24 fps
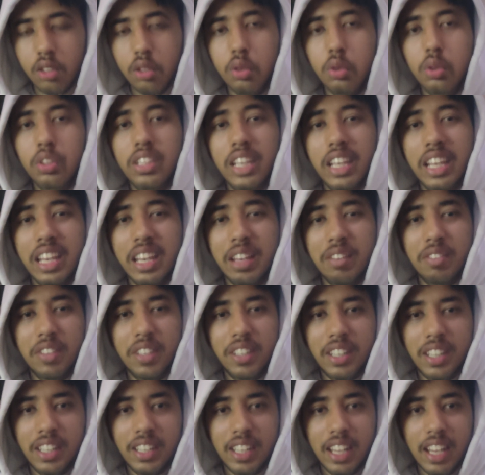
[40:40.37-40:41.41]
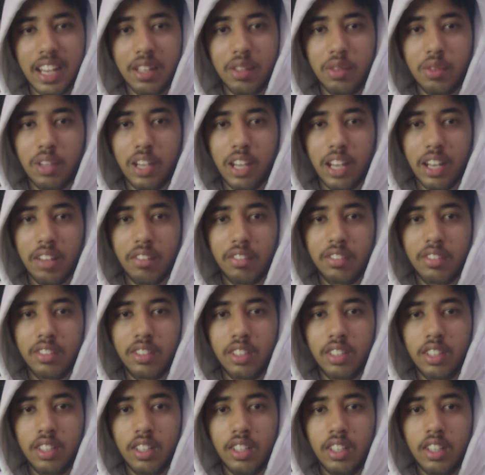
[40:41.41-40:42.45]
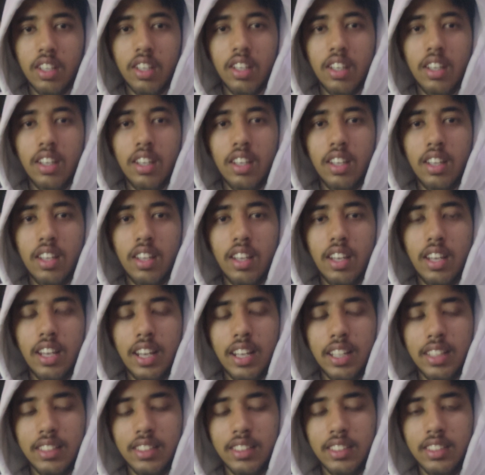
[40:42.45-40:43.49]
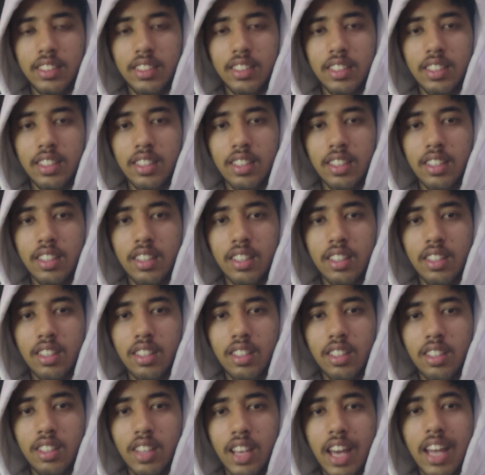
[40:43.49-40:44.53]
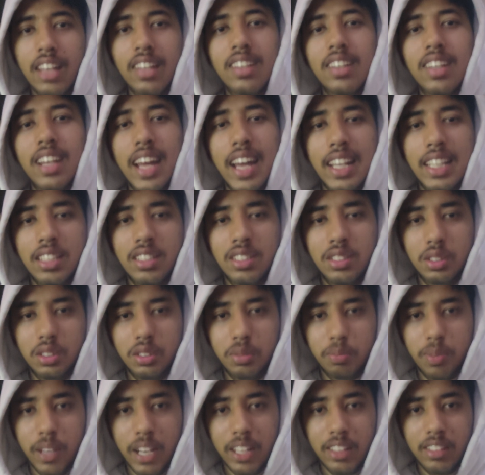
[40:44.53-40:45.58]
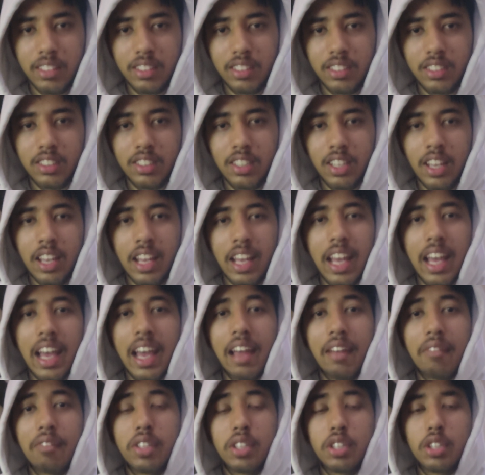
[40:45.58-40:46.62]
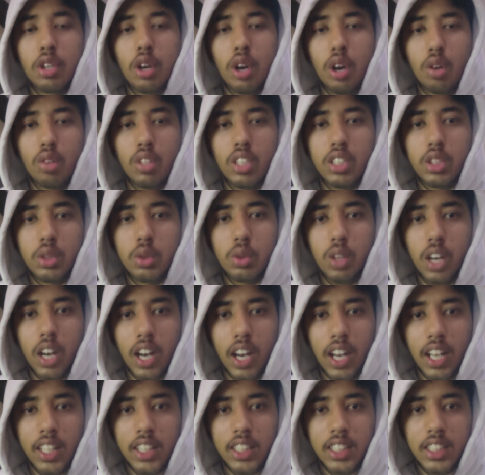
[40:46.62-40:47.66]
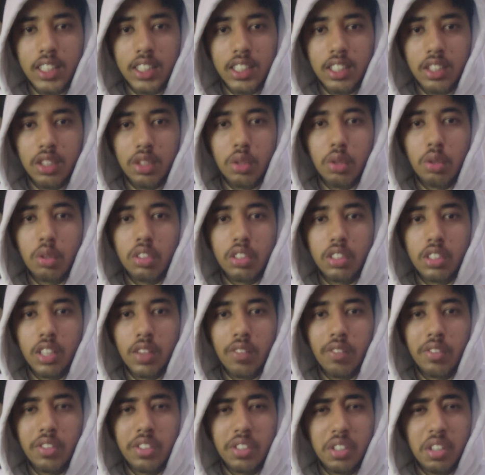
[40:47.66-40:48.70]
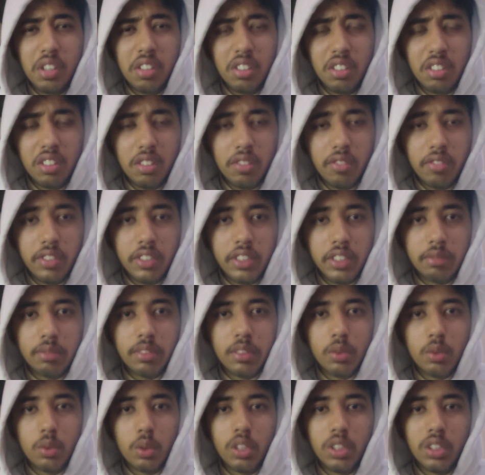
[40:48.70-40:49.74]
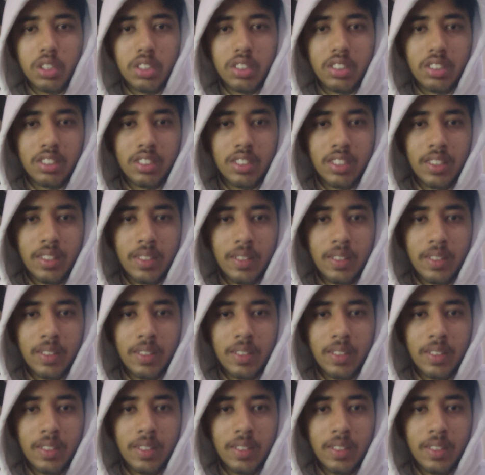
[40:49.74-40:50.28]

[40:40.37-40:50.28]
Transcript: use every data you have and analyze your patterns. Have the courage to ask yourself the uncomfortable question.